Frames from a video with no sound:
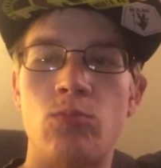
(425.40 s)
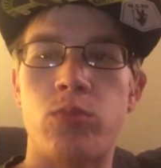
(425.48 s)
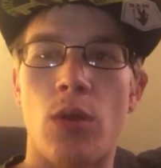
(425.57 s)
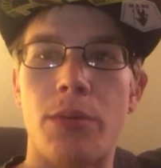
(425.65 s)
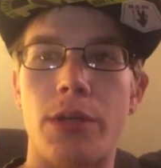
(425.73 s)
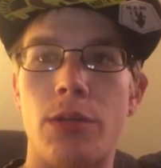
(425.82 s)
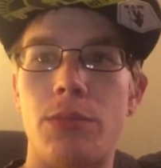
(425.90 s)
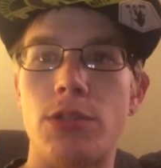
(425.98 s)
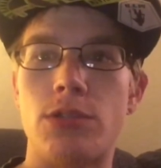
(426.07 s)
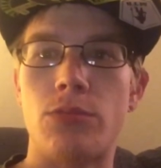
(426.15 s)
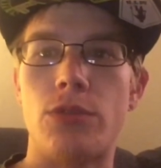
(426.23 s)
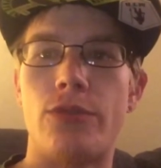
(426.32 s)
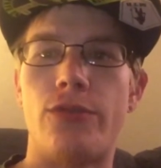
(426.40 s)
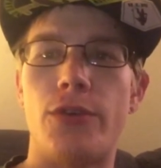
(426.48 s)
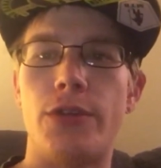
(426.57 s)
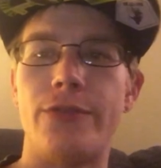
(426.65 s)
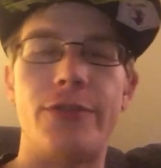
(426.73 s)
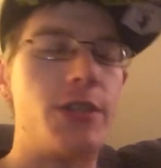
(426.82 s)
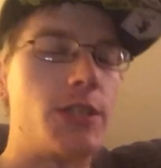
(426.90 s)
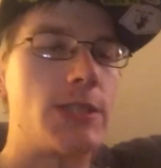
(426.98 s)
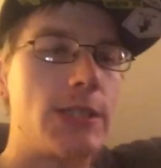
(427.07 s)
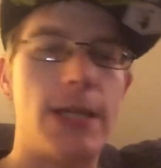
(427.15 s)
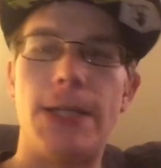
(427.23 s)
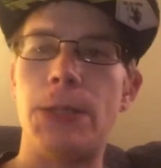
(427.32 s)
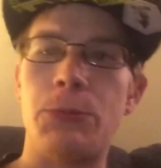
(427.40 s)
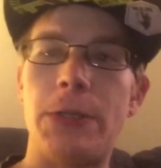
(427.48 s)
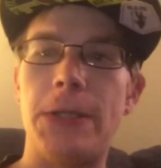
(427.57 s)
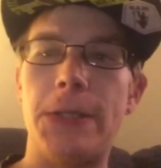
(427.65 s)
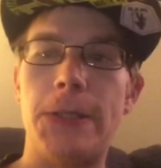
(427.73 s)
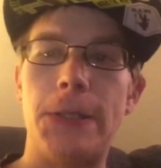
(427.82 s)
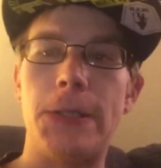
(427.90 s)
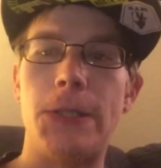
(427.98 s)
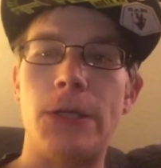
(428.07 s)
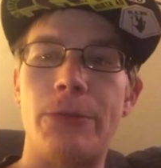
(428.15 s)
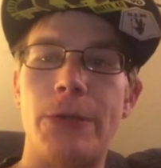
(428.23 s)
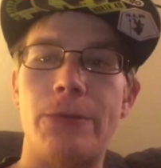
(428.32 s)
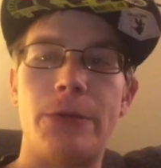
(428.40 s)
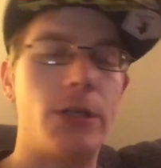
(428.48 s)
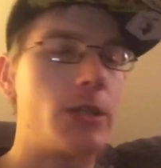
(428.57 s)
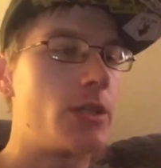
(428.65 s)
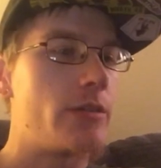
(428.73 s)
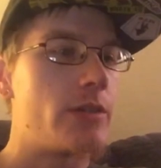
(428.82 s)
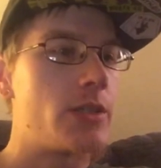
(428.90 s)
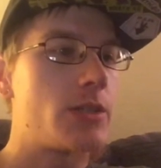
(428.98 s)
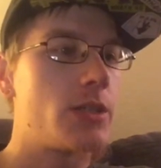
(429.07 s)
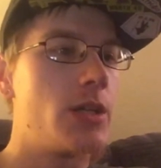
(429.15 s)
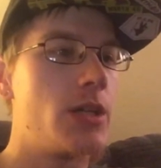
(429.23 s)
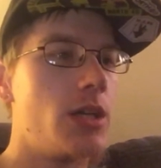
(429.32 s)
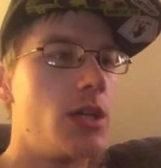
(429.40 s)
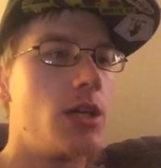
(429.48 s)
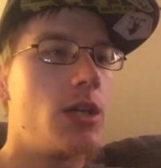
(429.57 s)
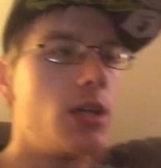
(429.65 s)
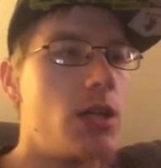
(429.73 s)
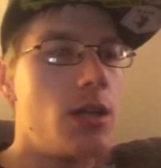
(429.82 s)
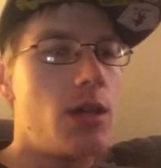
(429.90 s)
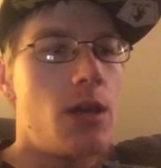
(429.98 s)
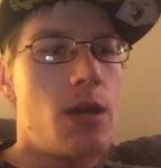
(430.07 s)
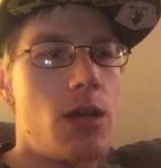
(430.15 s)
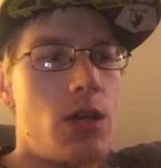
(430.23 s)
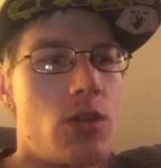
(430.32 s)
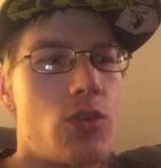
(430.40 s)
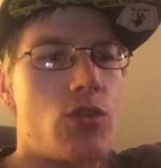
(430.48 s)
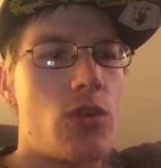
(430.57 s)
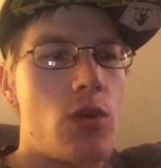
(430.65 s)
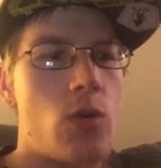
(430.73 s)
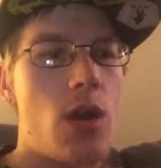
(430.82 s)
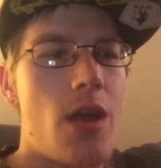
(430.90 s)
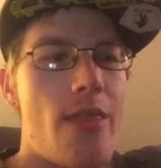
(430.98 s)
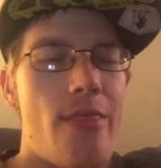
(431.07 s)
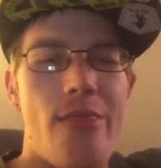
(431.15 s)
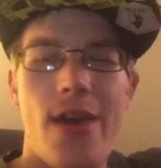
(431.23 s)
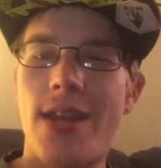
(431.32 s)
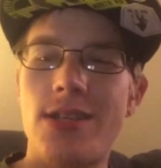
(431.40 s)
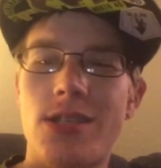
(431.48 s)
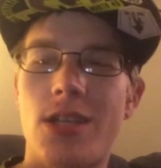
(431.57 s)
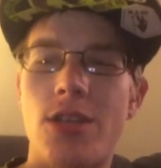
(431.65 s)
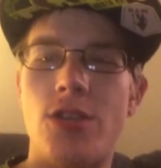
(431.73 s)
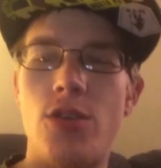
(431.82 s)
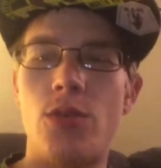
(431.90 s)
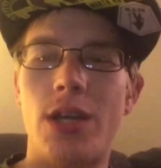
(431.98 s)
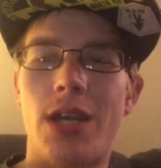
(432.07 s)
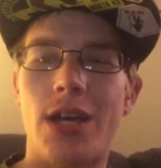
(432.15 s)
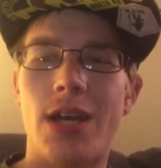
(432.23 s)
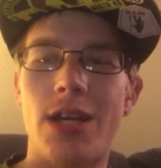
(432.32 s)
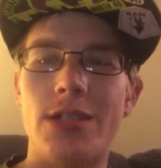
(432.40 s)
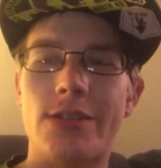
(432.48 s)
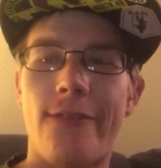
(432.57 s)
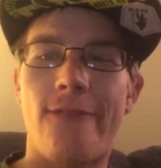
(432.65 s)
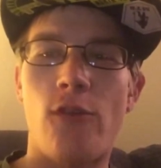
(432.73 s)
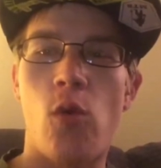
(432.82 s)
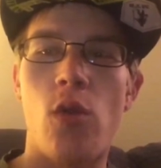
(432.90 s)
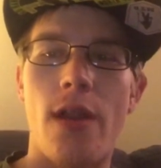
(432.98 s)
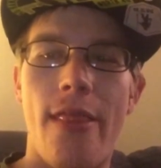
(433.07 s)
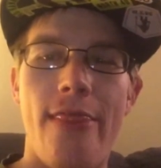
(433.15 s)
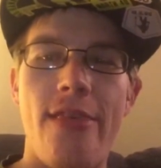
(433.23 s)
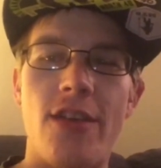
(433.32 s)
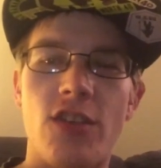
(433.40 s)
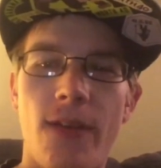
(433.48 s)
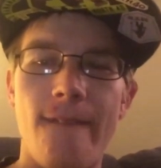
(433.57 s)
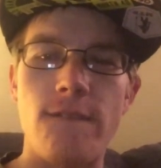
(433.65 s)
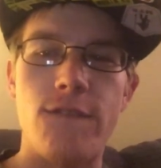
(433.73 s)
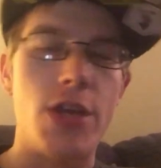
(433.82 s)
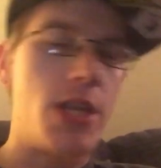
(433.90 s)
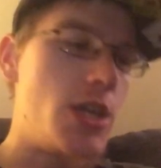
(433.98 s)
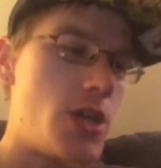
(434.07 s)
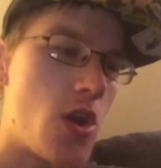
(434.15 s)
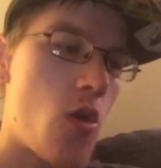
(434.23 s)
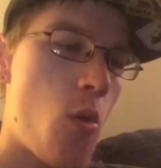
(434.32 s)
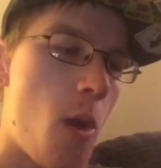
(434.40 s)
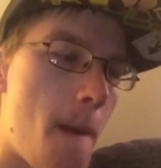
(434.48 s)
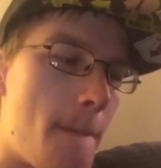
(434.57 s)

probably gonna be some good food if he does end up eating it. Yummy, yummy. Anyways, so that is gonna do it, guys, for this video.